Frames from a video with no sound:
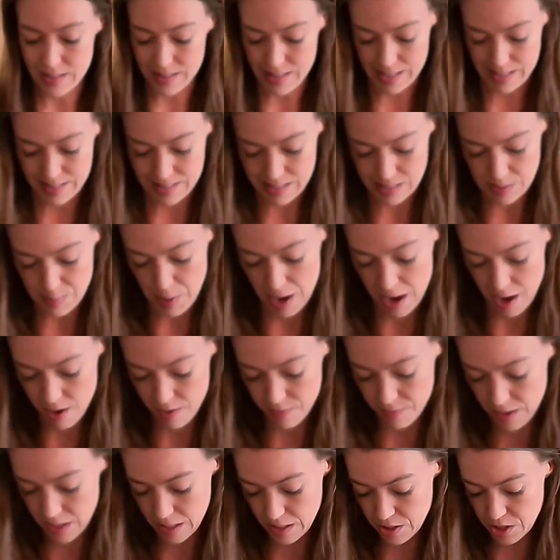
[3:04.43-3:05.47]
This is
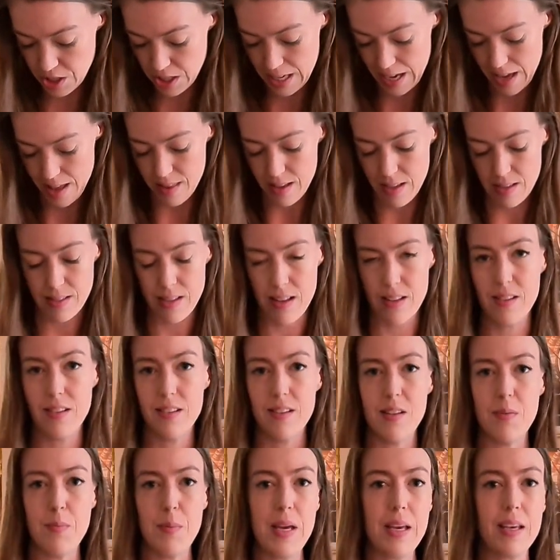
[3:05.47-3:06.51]
perfect. You get this in
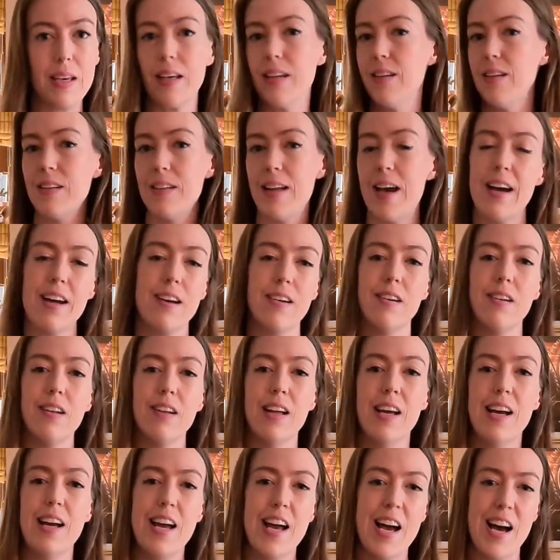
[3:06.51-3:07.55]
the bacon
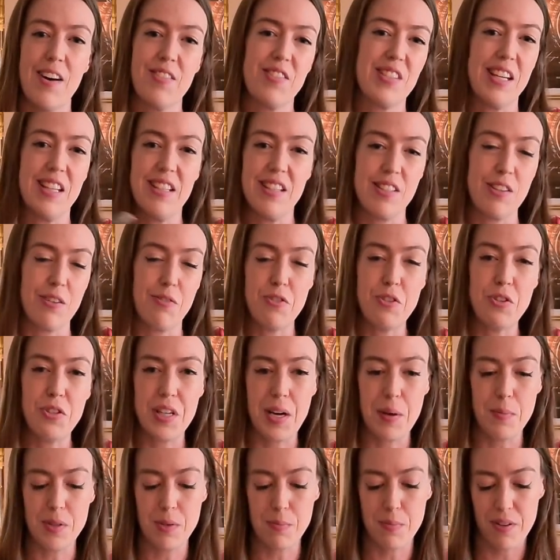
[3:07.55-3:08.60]
aisle. I've said this a few
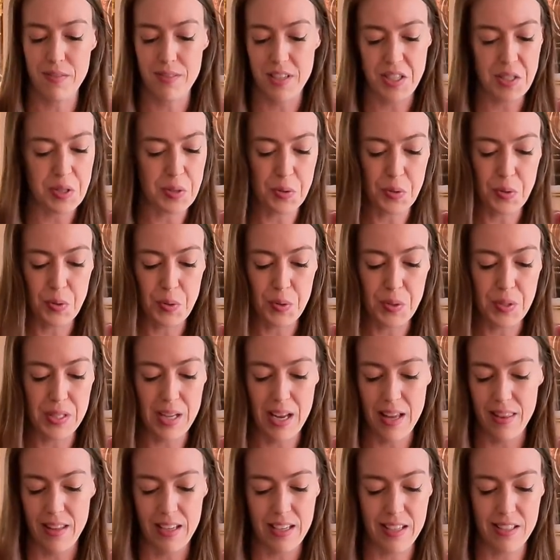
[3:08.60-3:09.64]
times in my videos.
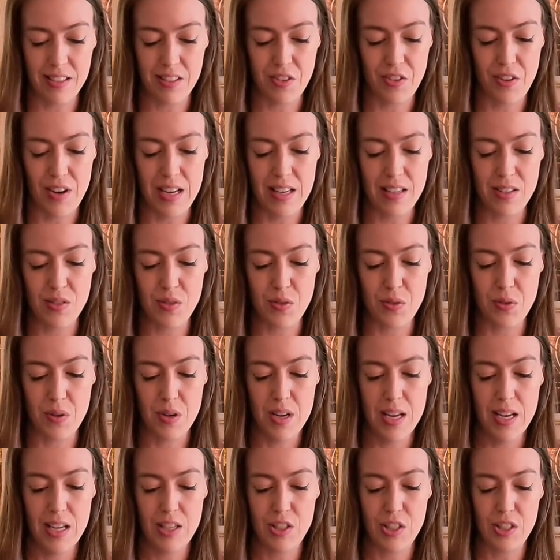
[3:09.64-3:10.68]
I think it's great. So
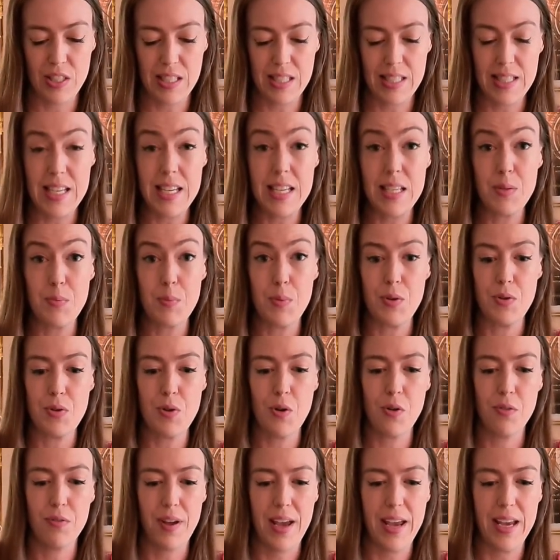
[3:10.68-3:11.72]
just a teaspoon
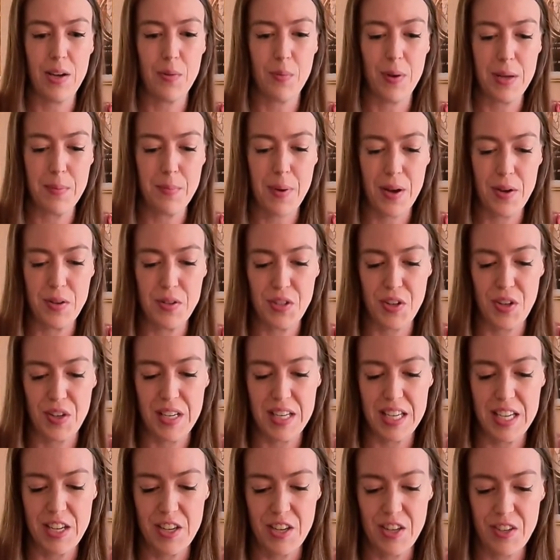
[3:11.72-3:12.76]
of egg white powder
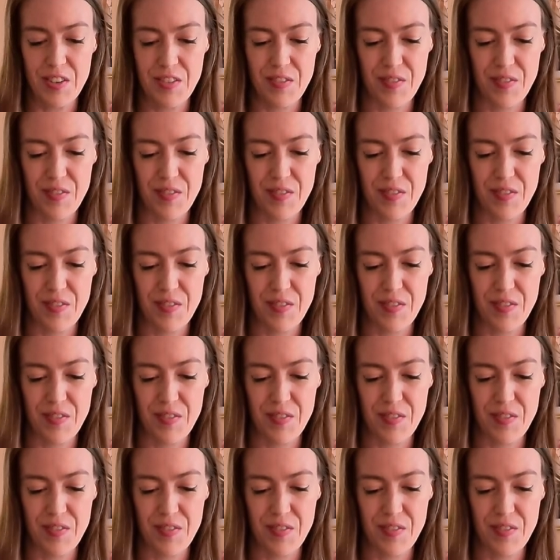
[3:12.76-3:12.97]
in here.